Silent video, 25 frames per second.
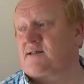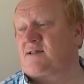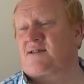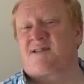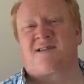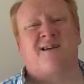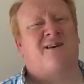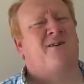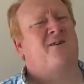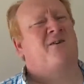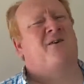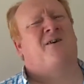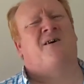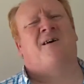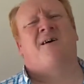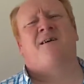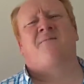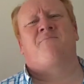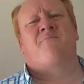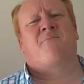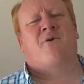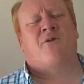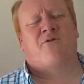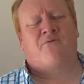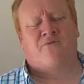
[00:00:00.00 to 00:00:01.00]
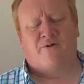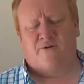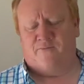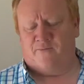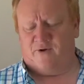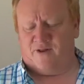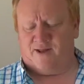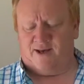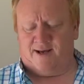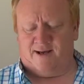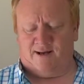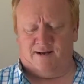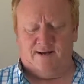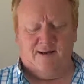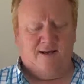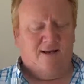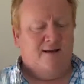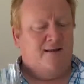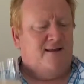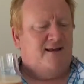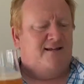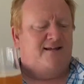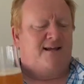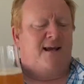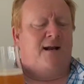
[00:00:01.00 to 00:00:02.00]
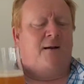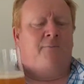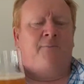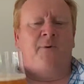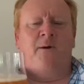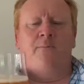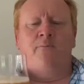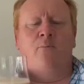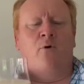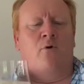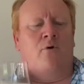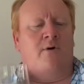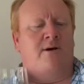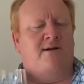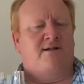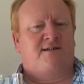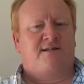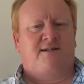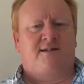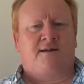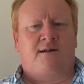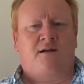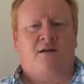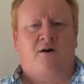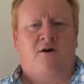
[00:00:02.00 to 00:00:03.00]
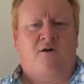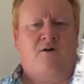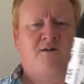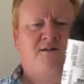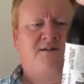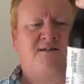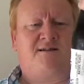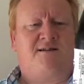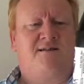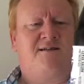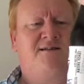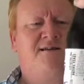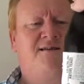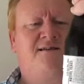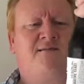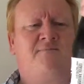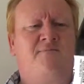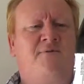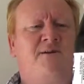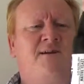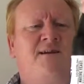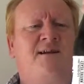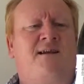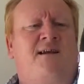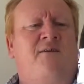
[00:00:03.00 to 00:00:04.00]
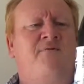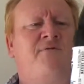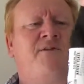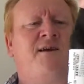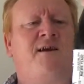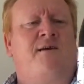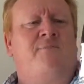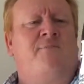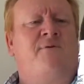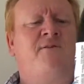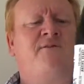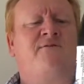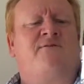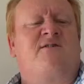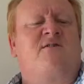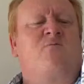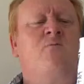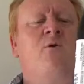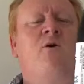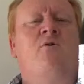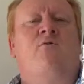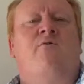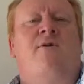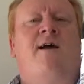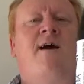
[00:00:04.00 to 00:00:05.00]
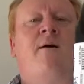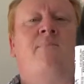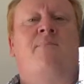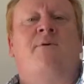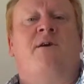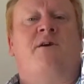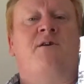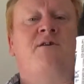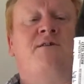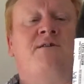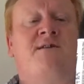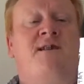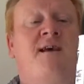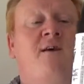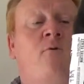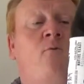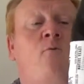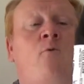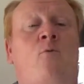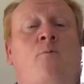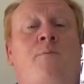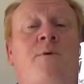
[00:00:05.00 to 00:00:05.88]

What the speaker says: so I ain't bothering with that. Let's get a bit more into the glass. I'm going to give that a bit of swirl round because there will